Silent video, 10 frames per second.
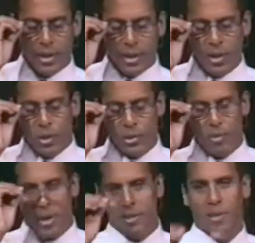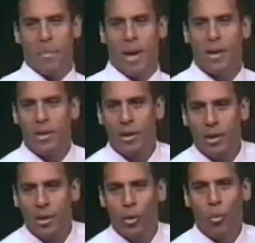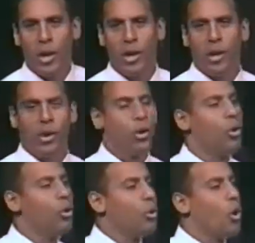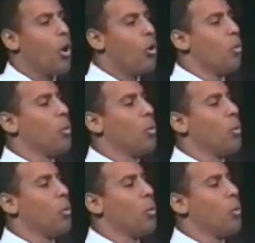You know what's amazing about? Who are